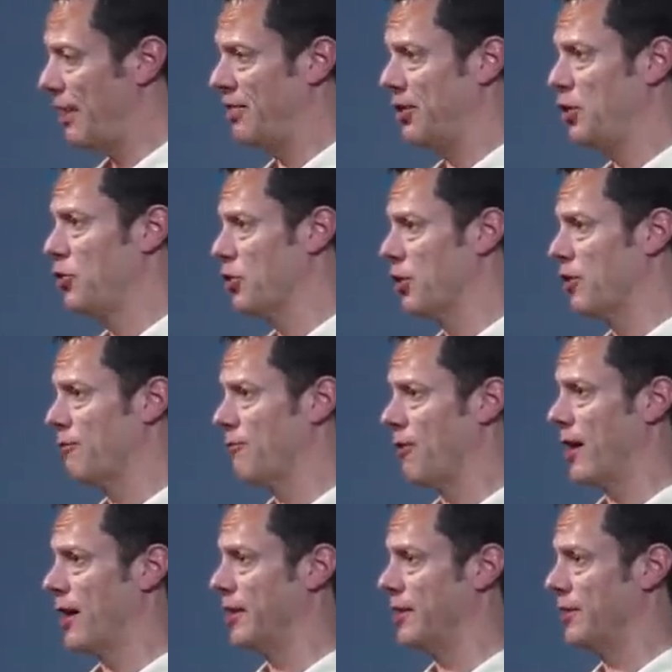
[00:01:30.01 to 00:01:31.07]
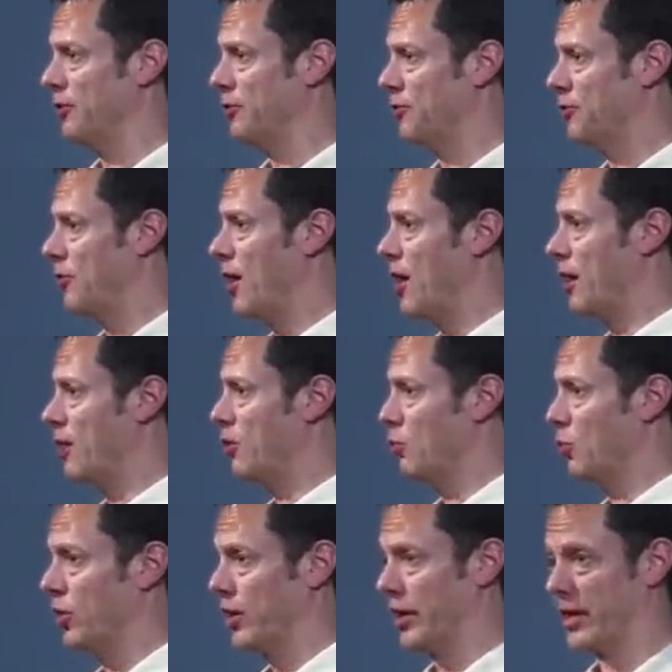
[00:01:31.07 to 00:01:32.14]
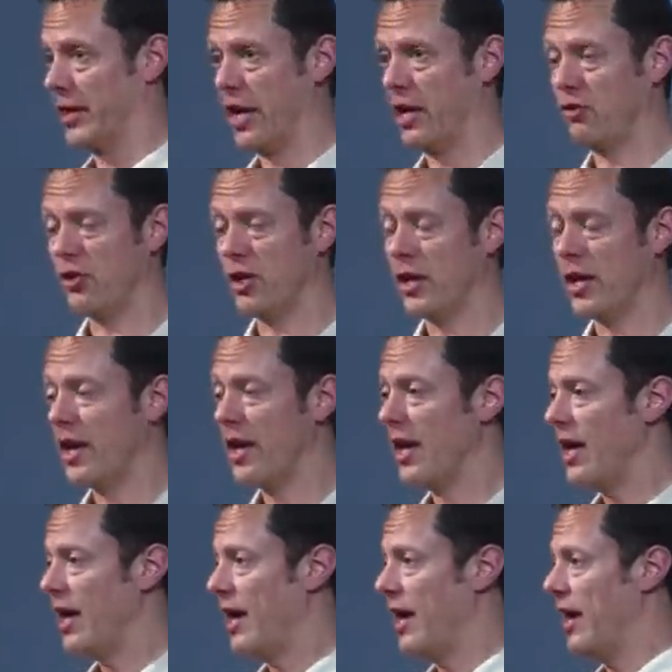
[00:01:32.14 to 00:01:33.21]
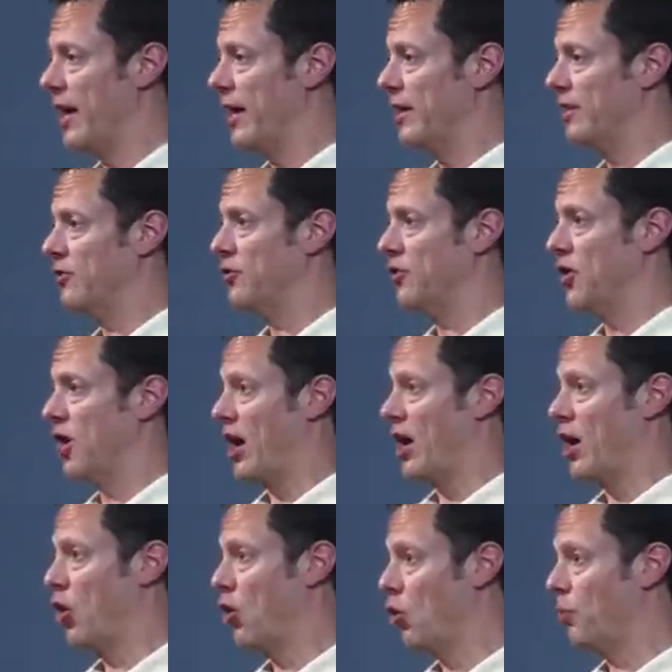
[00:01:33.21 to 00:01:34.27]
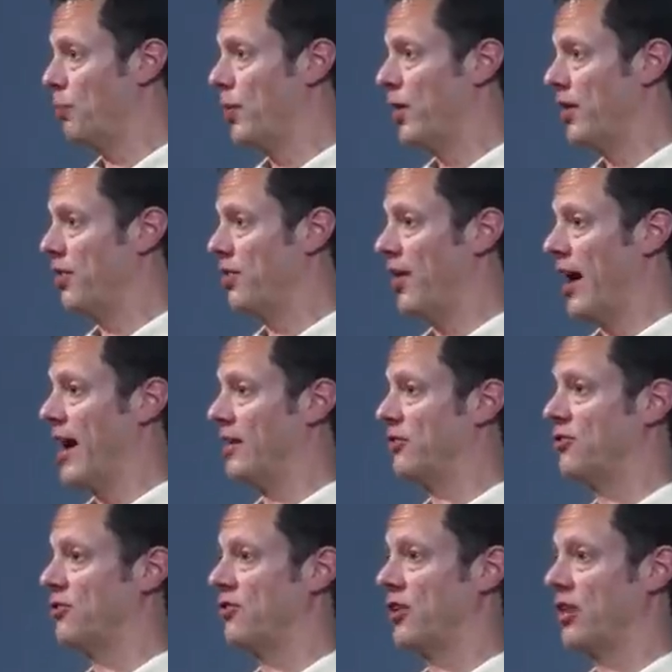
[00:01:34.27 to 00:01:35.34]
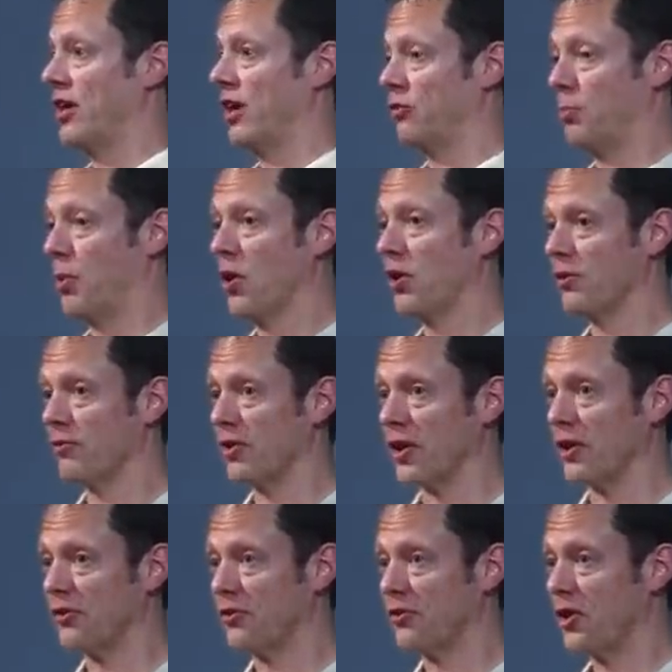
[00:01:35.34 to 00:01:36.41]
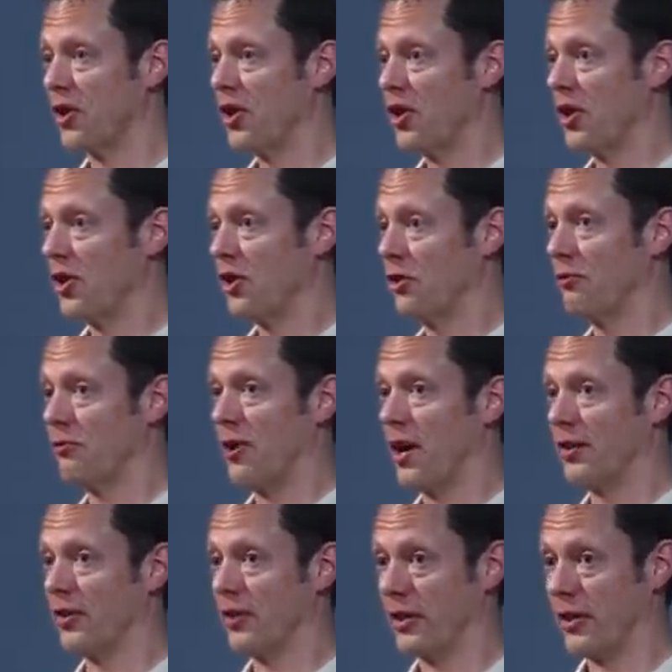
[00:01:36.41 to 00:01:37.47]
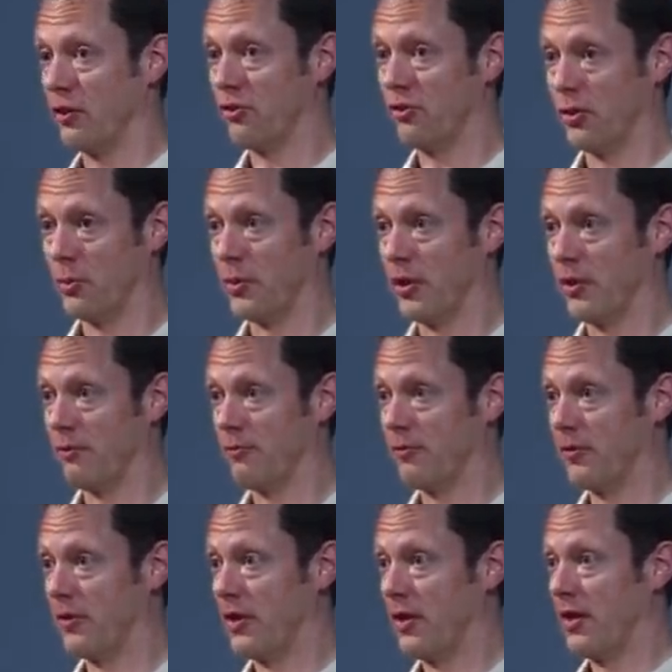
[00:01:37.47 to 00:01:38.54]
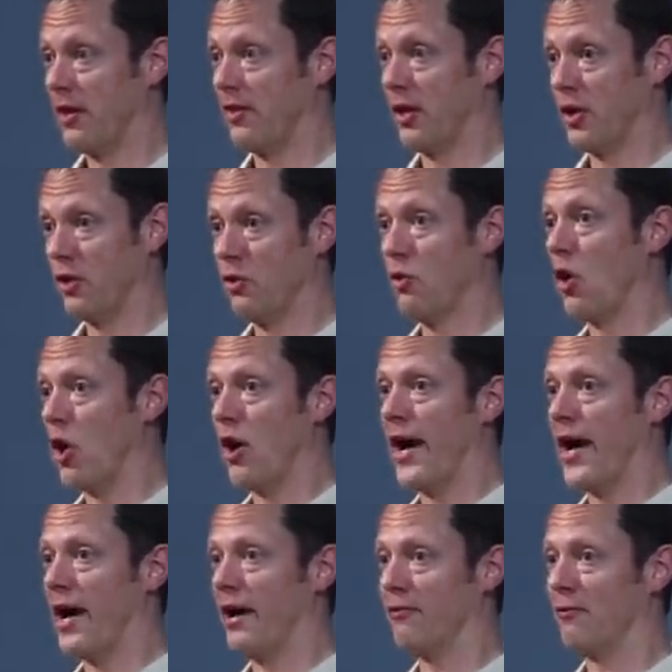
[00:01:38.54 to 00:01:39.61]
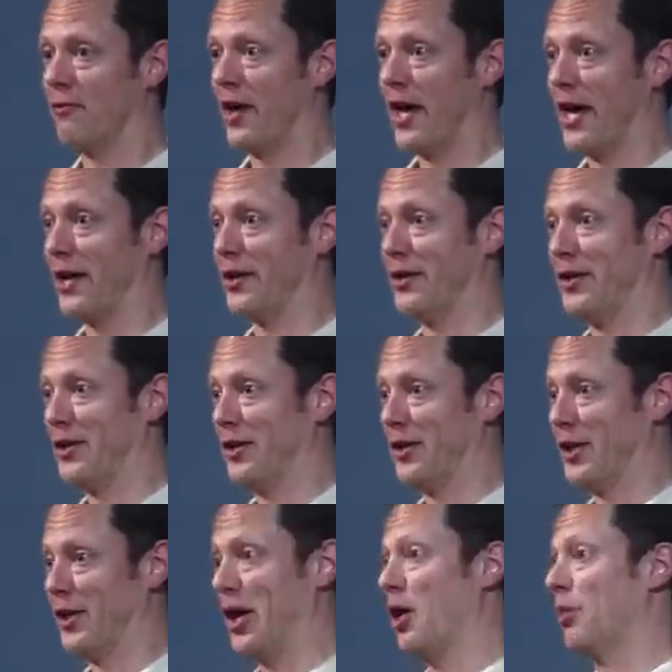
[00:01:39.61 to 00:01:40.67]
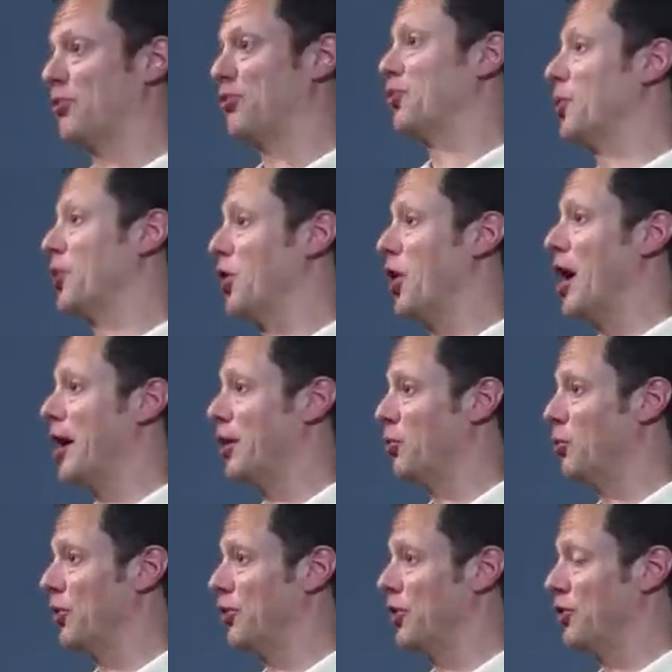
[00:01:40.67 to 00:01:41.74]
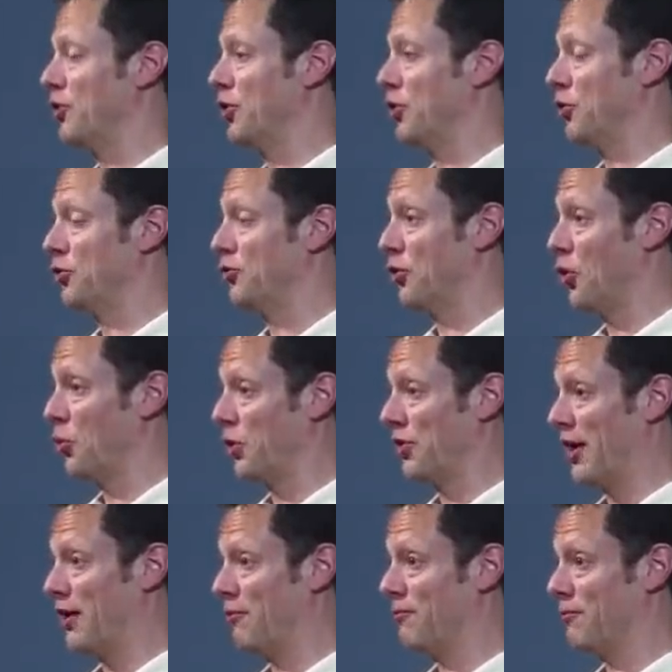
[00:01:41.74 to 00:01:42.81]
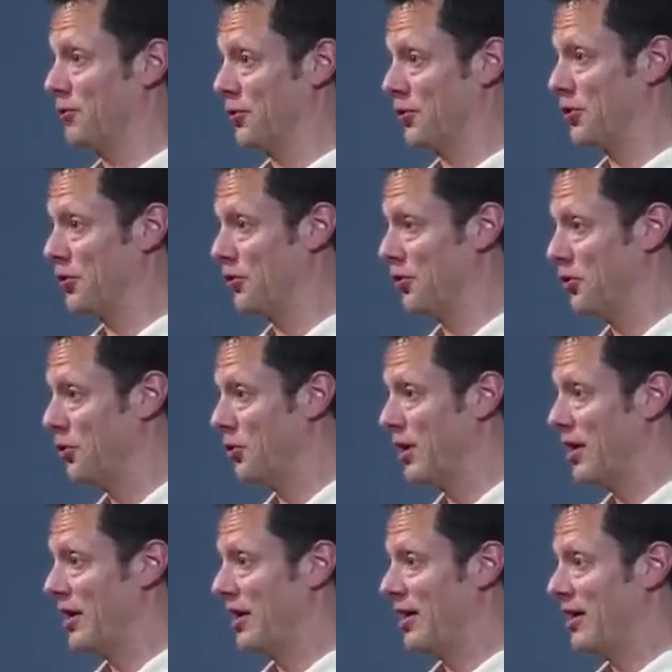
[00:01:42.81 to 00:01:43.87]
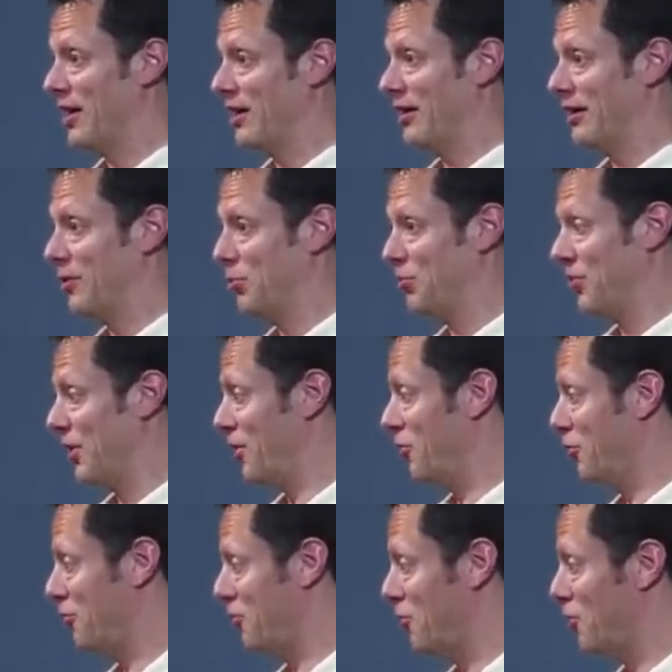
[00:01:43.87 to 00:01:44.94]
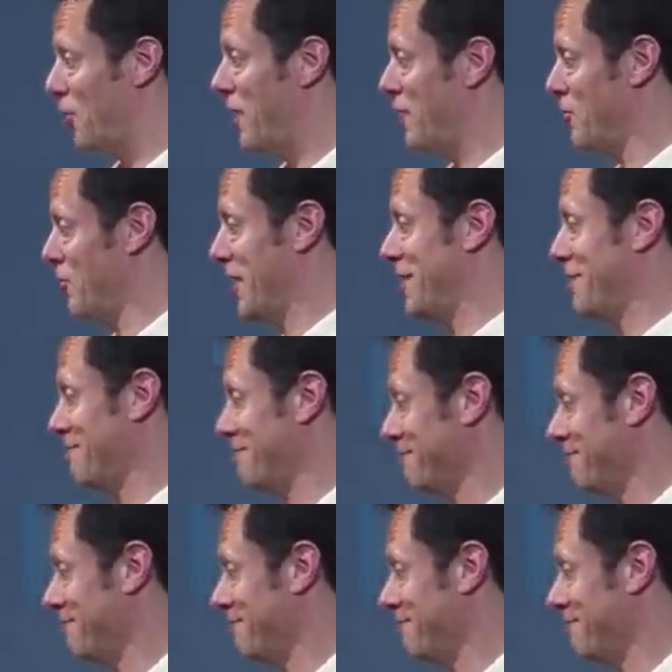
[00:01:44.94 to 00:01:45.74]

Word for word: I think you're going to find this talk really engaging, and I hope that as part of this, you find the leadership gift that you all have, and he helps you unlock it within you. So without further ado, I'd like to present Christopher Avery.